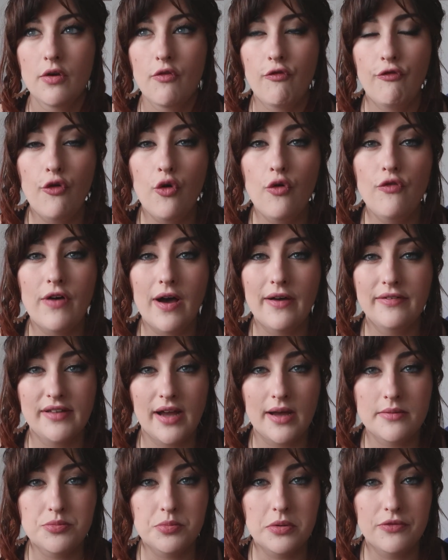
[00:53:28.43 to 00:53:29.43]
4 or 5
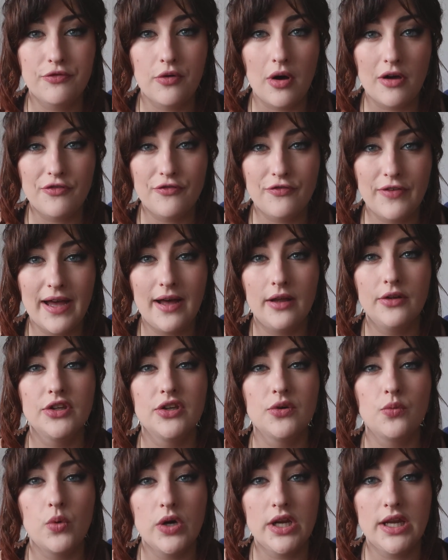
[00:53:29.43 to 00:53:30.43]
times before I found
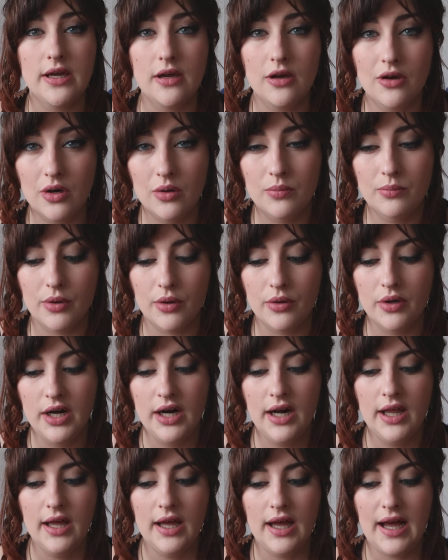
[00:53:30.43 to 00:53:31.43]
the winning combo.
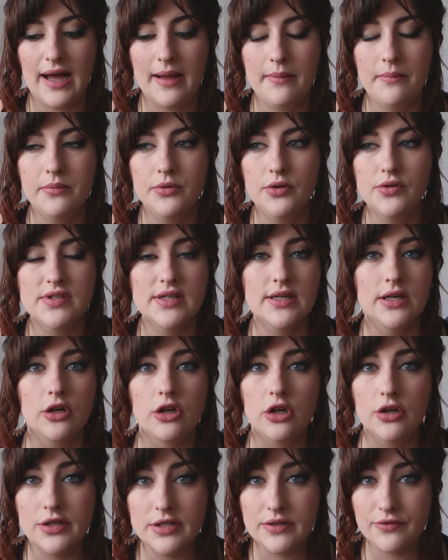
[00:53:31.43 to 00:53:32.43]
I'm using a
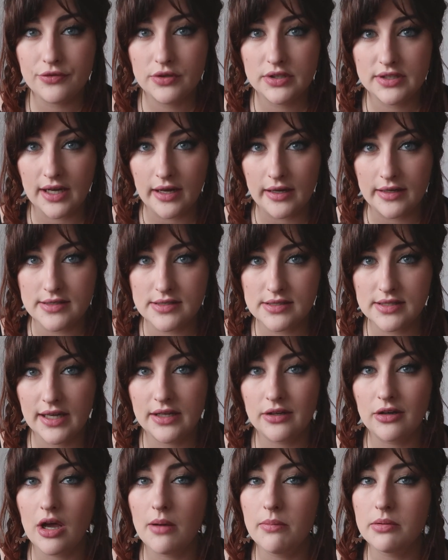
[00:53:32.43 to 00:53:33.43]
lot of different dyes,
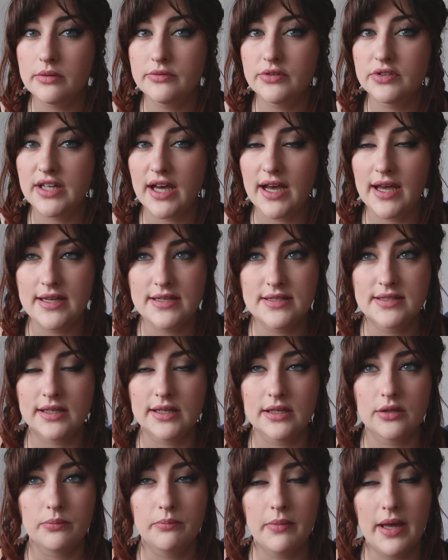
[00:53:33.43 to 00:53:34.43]
and a couple of the dyes that
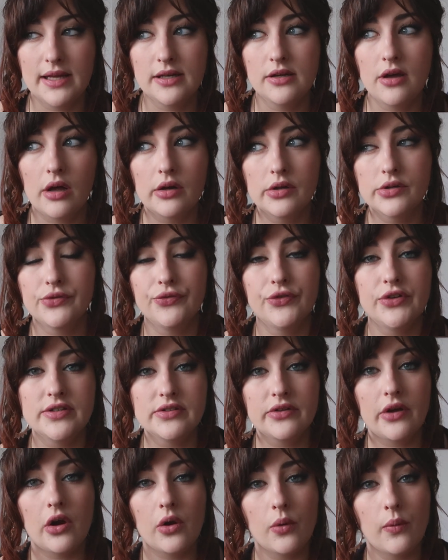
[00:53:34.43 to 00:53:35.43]
are the main colors for
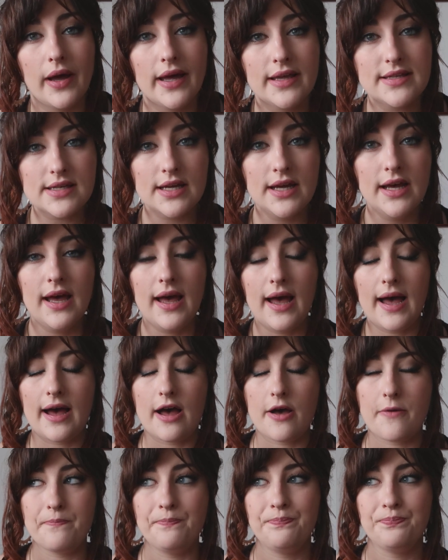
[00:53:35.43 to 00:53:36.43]
these colorways
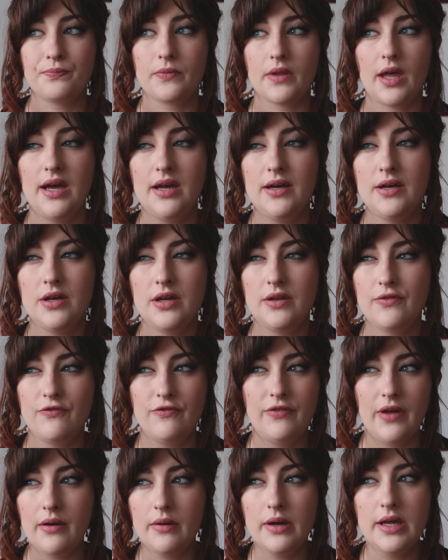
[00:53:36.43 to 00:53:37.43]

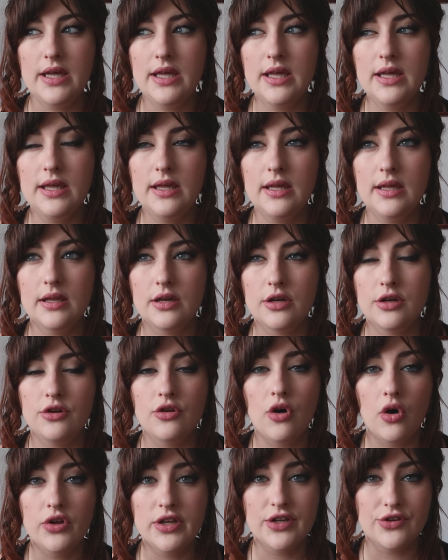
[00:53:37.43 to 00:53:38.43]
very
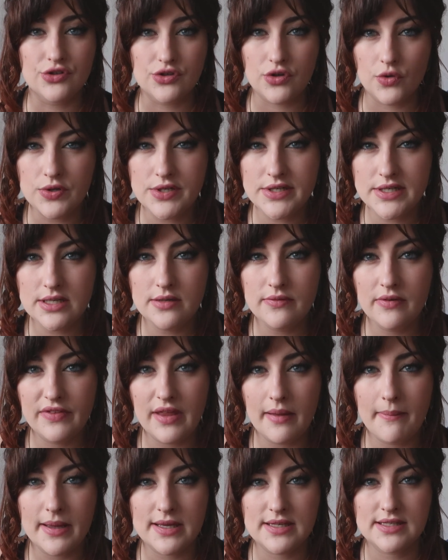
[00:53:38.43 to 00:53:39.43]
non-exhaustive, if
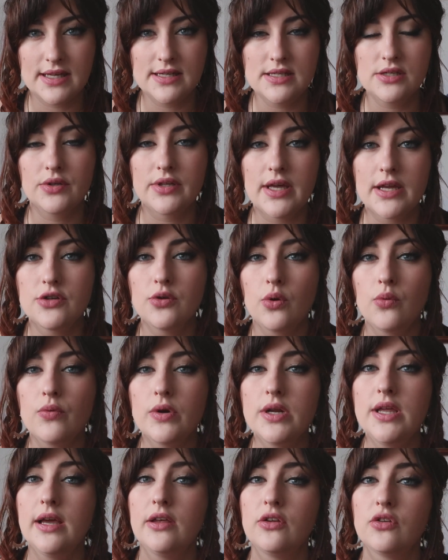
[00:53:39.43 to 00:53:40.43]
that makes sense. So they don't
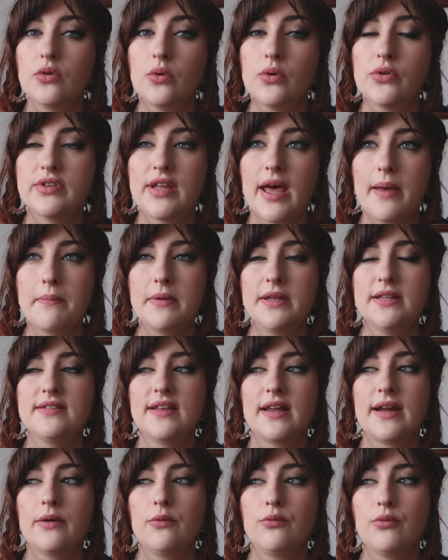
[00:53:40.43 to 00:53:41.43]
really exhaust. That means
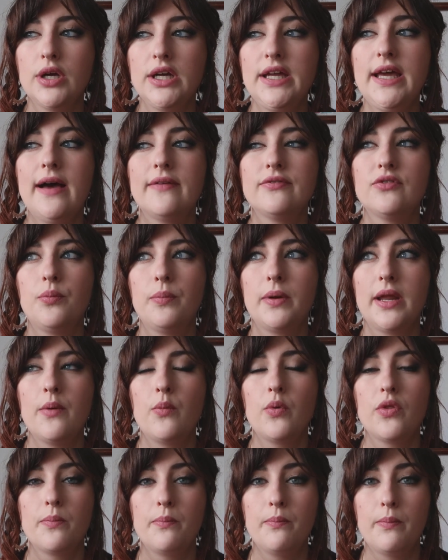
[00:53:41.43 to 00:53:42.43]
that I really have to play
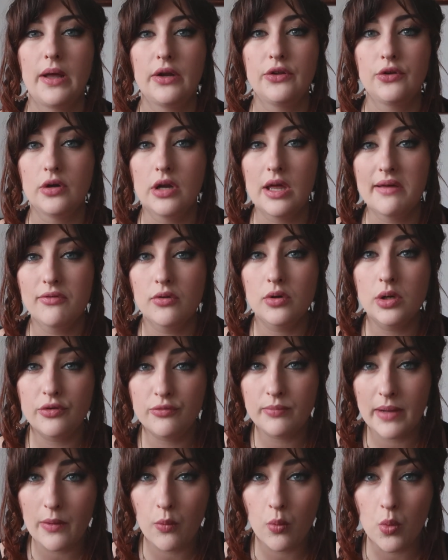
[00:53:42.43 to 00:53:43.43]
with the level
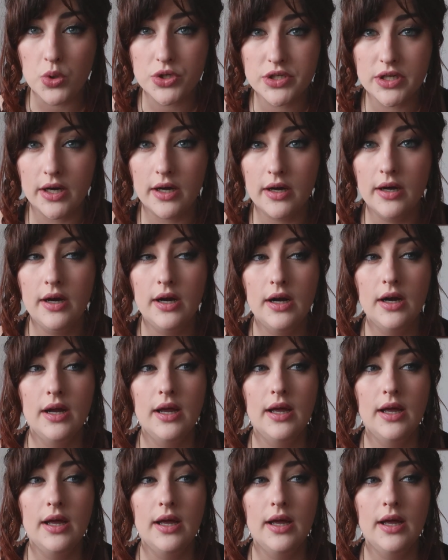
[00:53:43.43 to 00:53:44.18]
of my water,